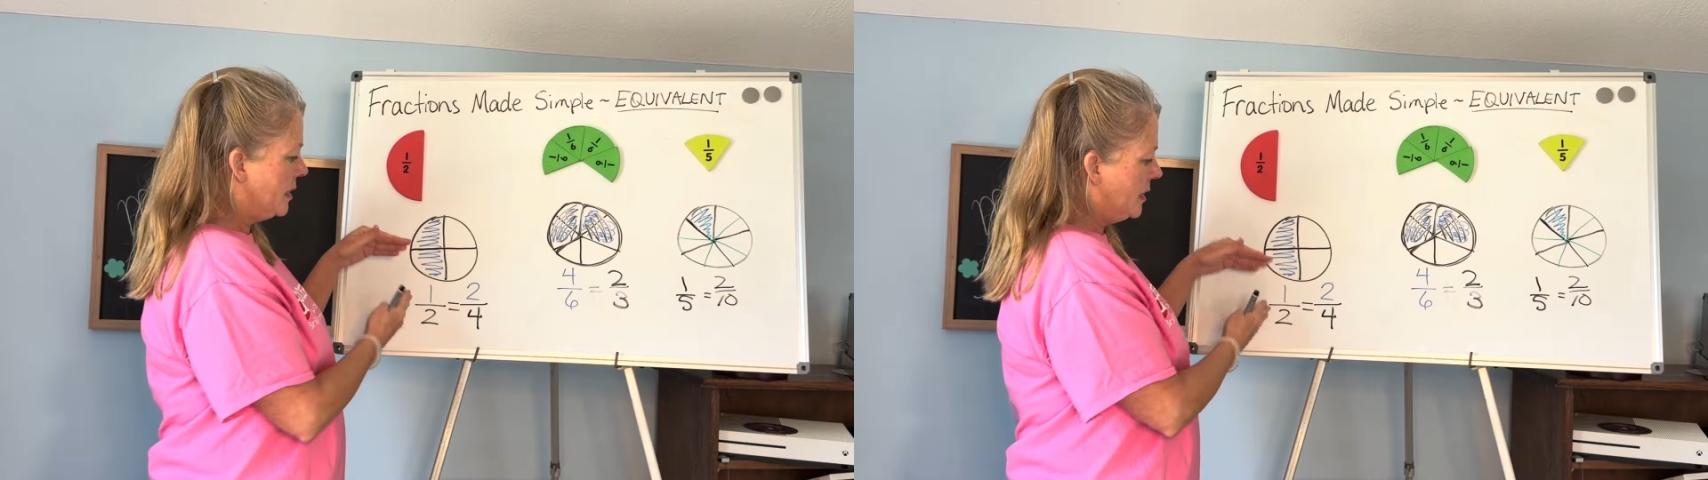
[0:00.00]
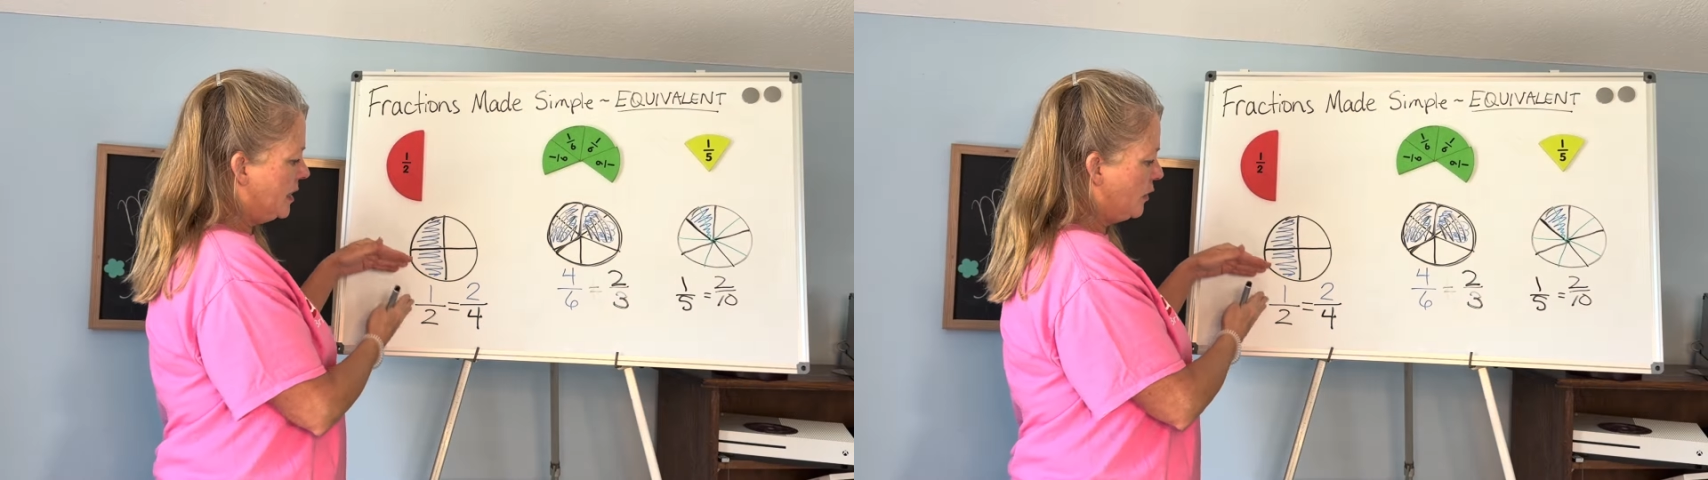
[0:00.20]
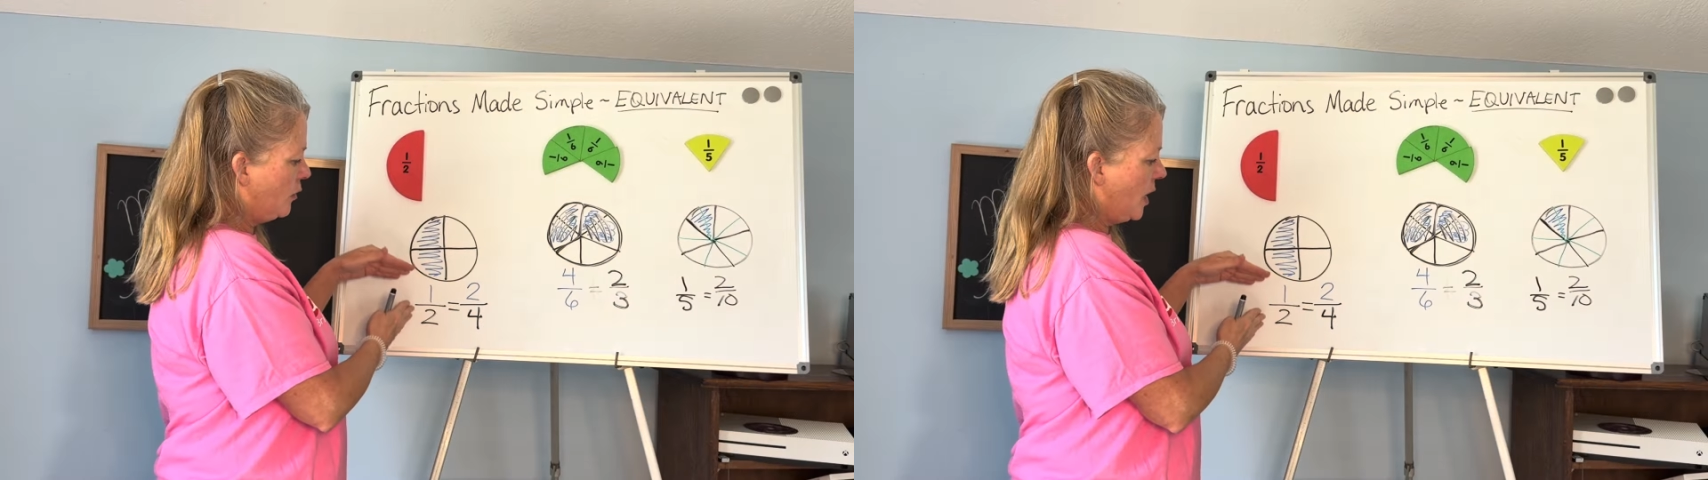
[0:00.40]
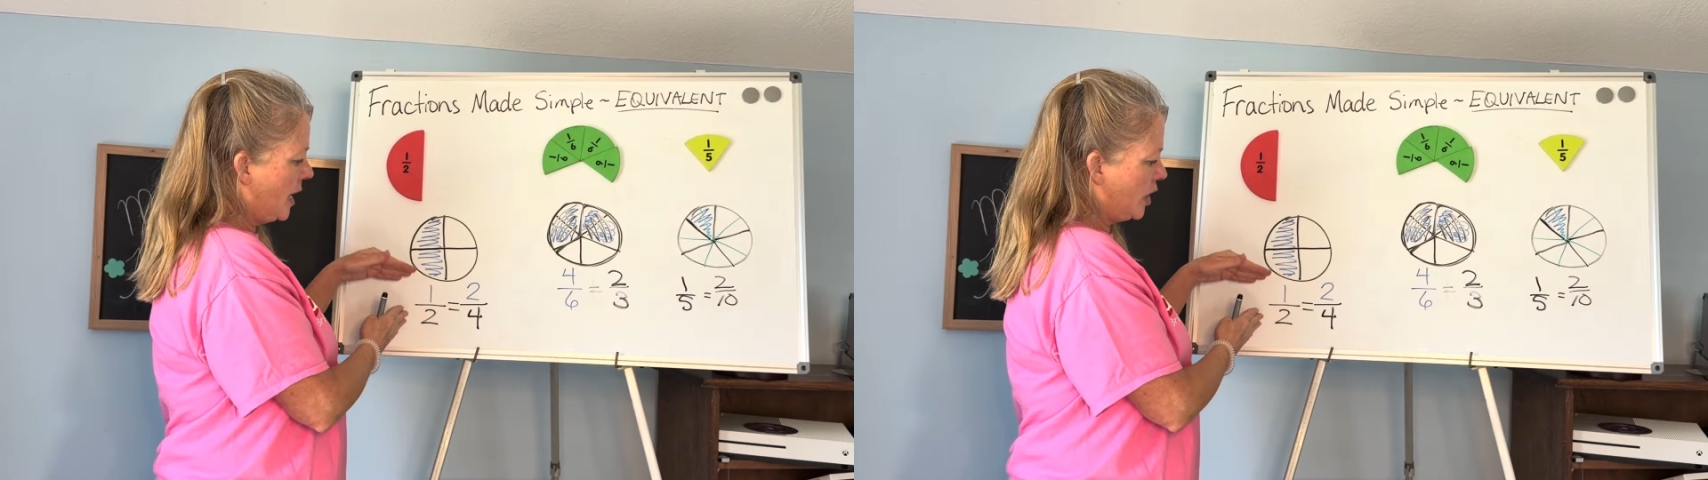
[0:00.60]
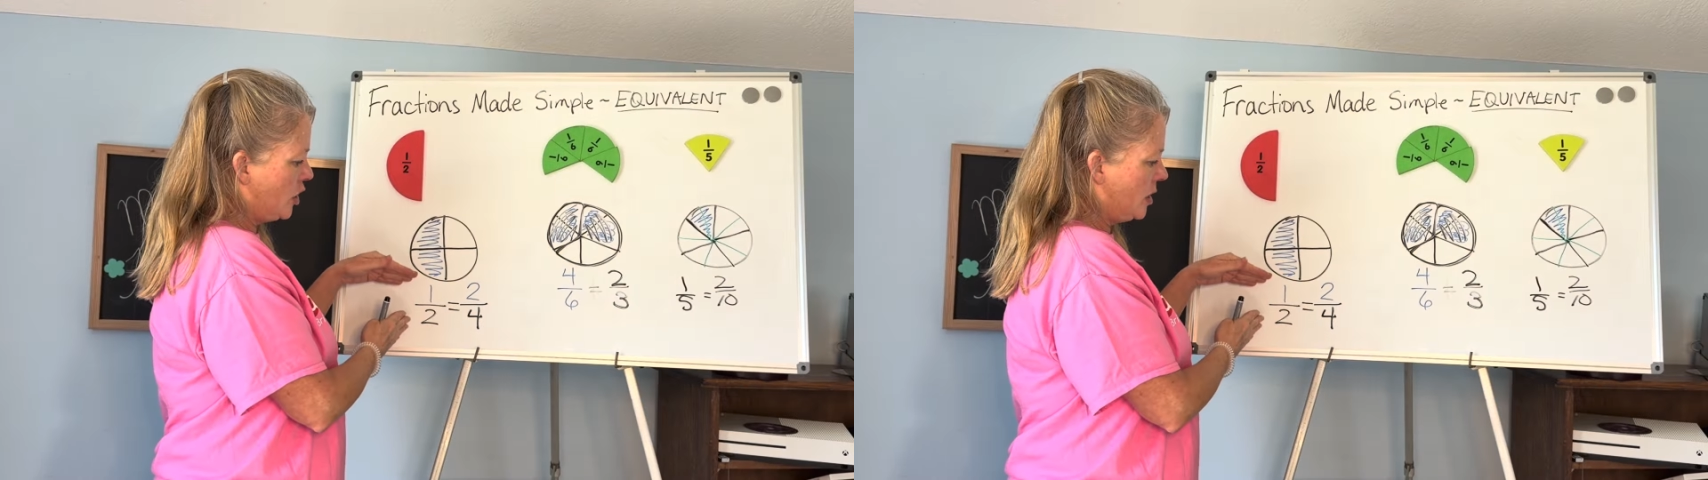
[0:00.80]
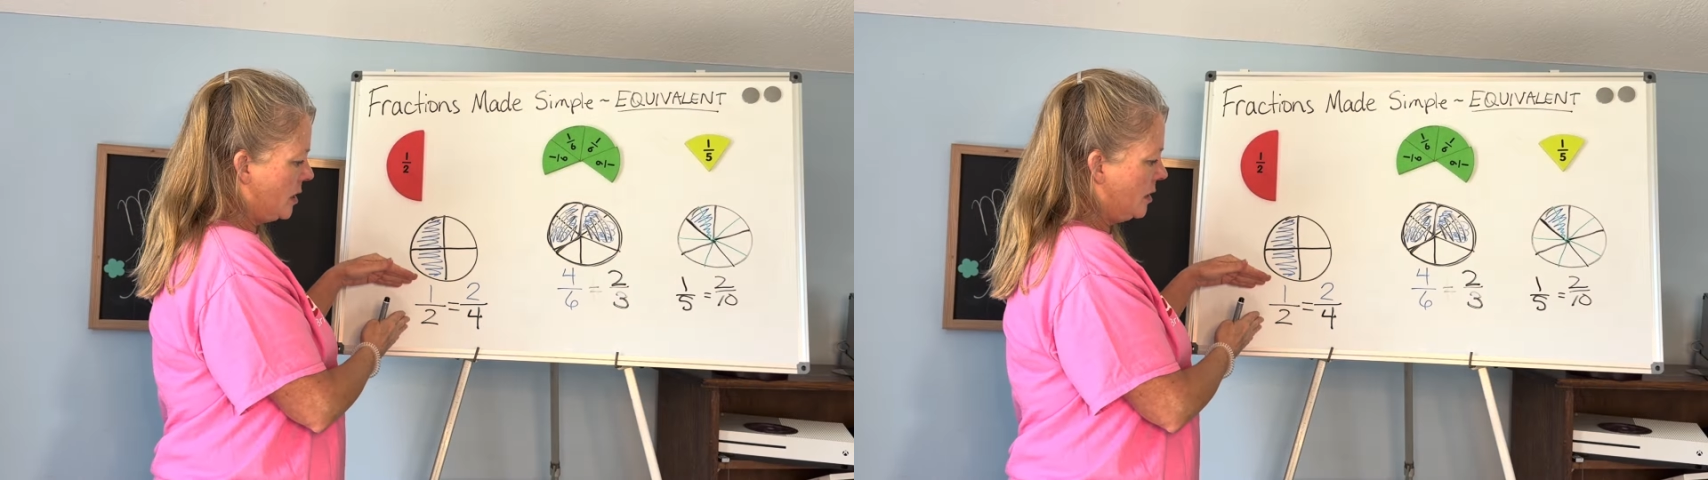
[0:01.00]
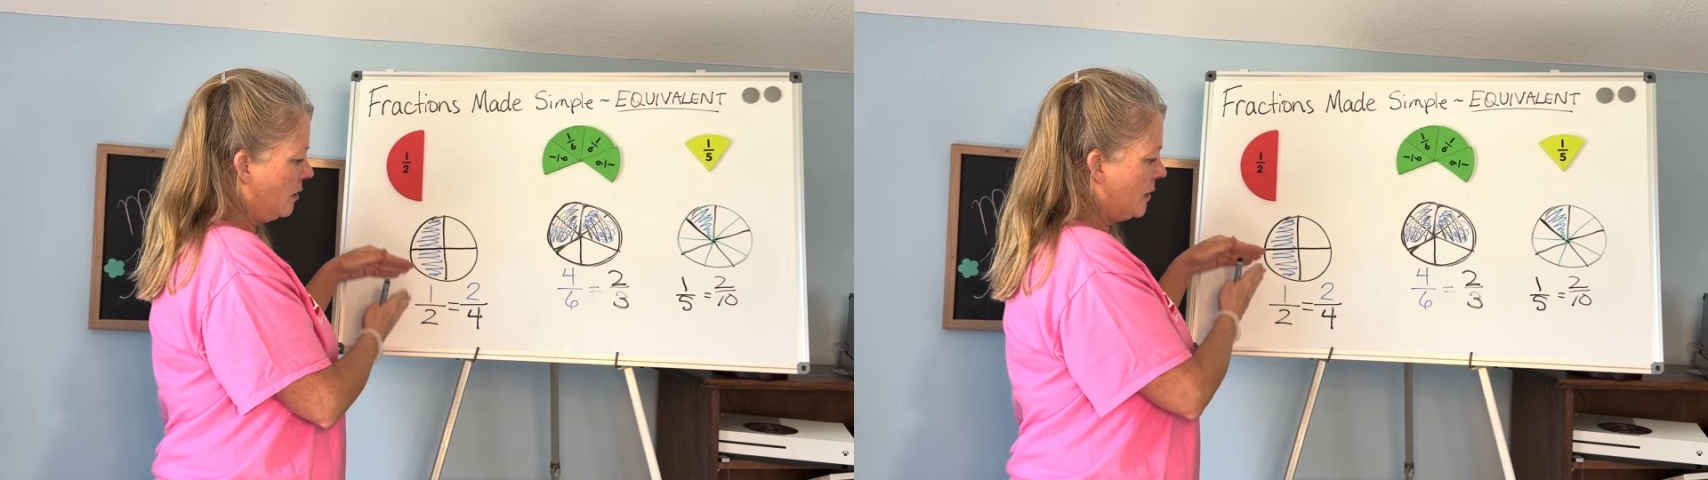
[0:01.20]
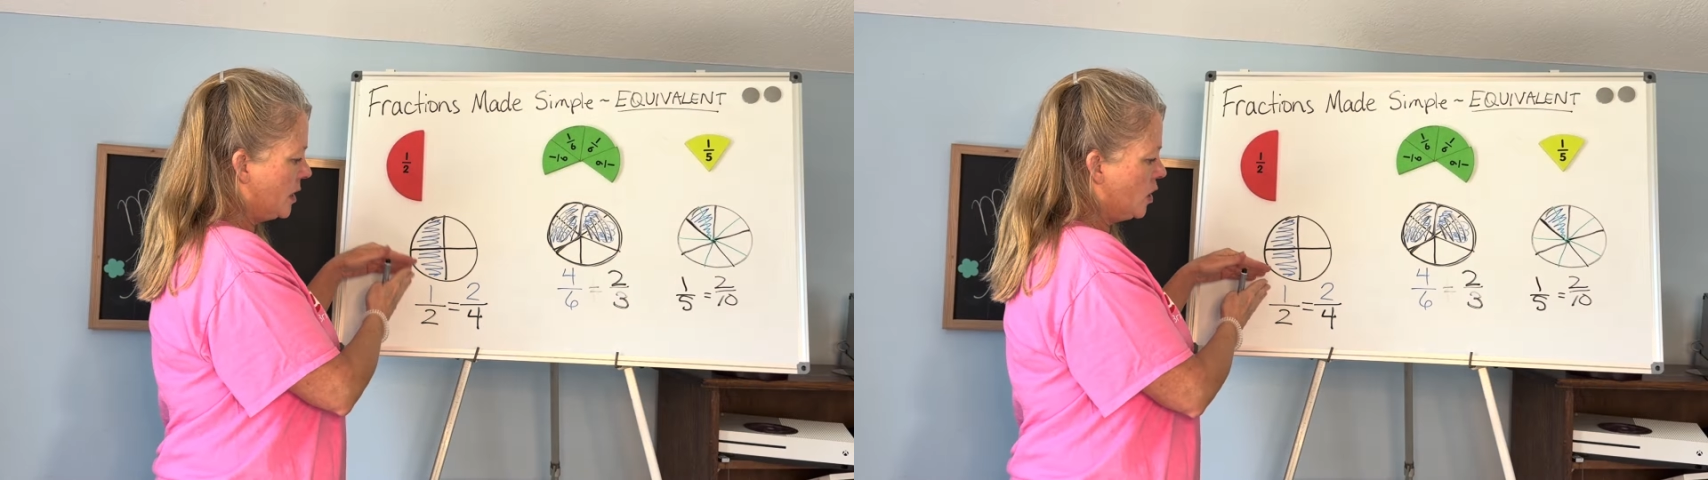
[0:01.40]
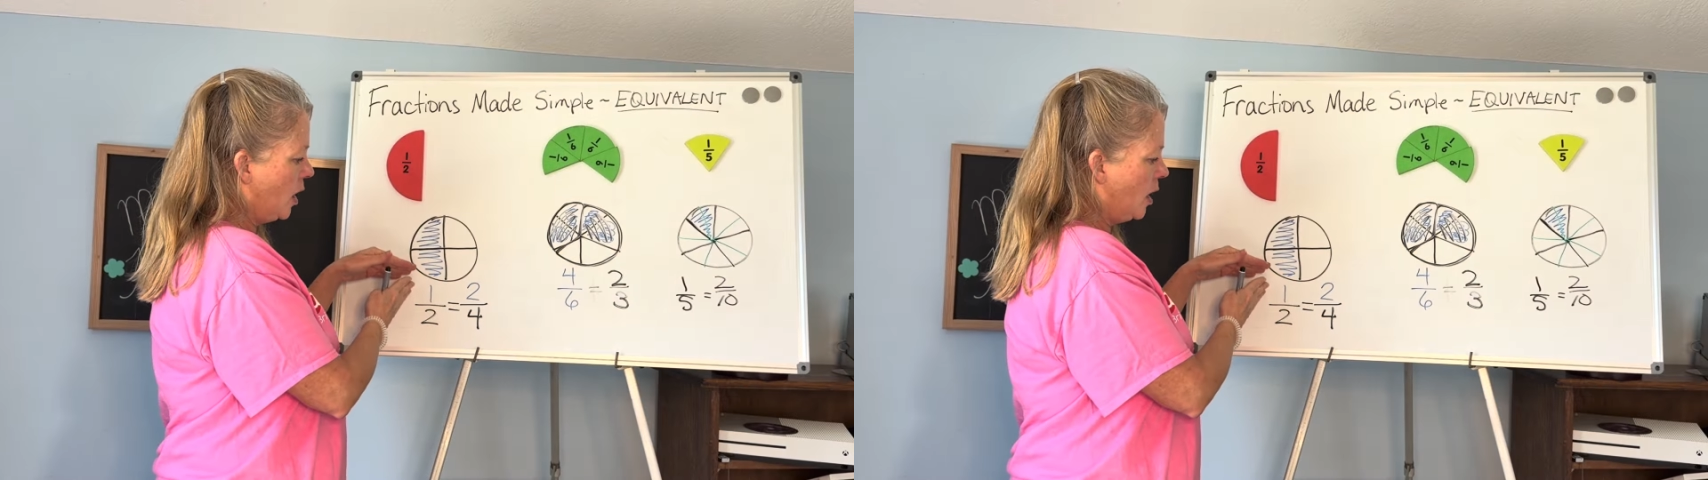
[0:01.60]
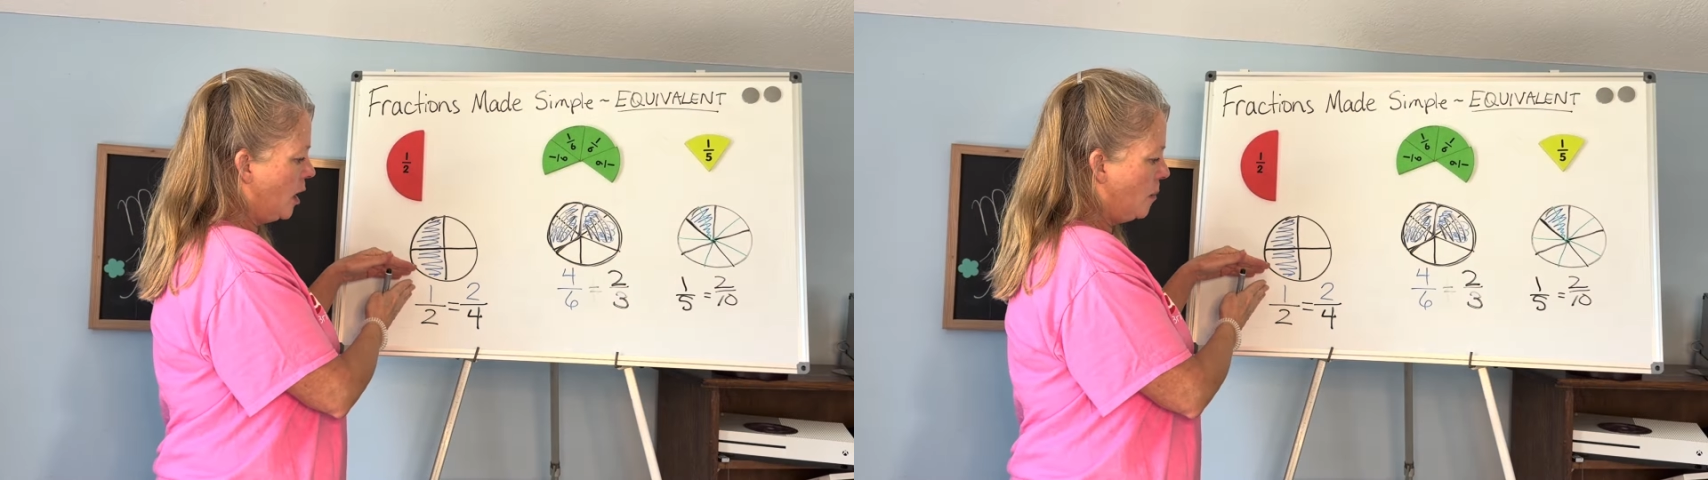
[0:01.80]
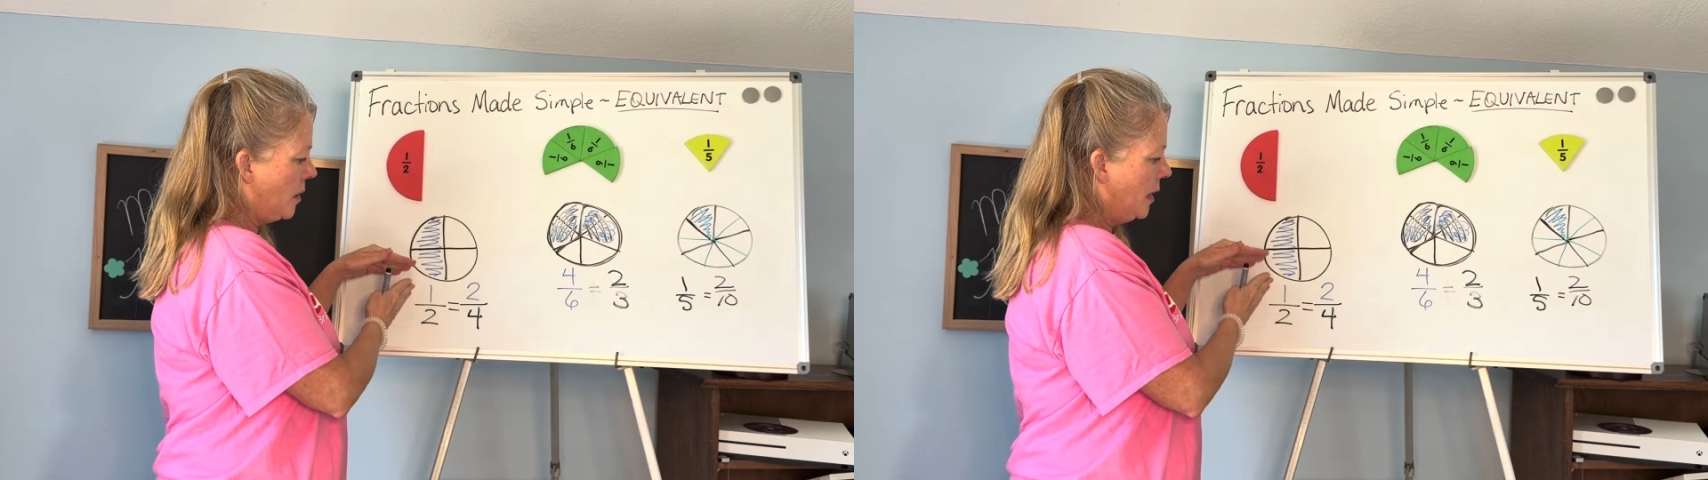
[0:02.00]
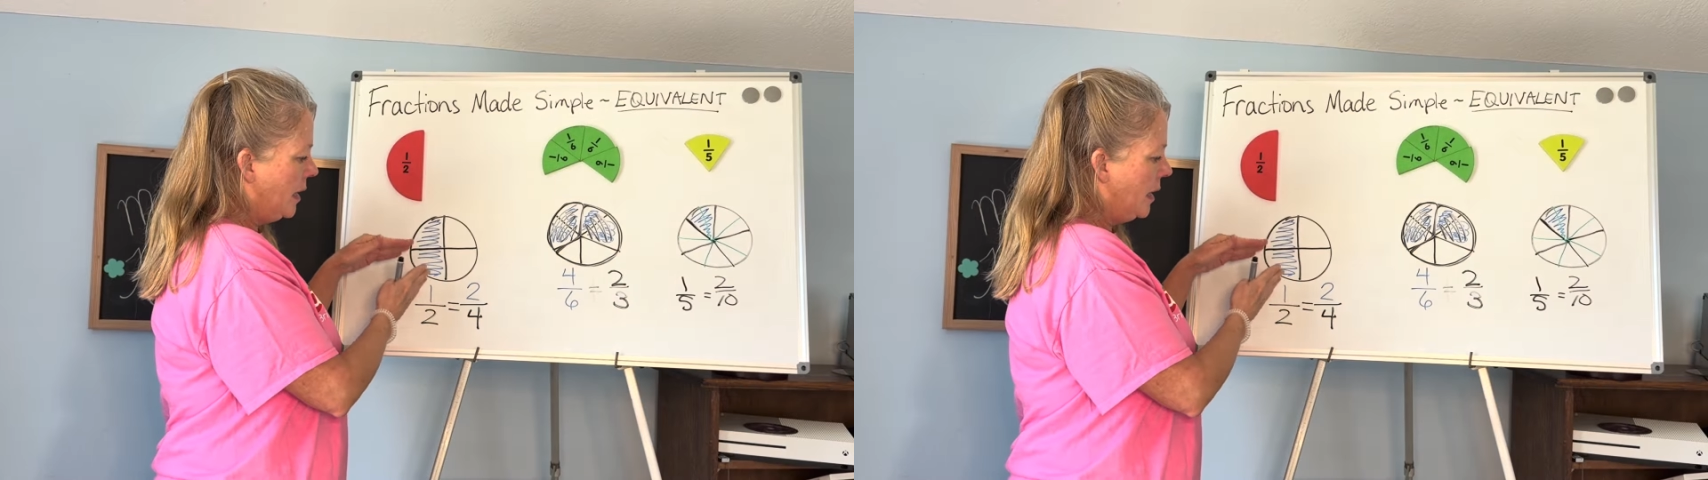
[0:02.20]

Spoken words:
this fraction on the top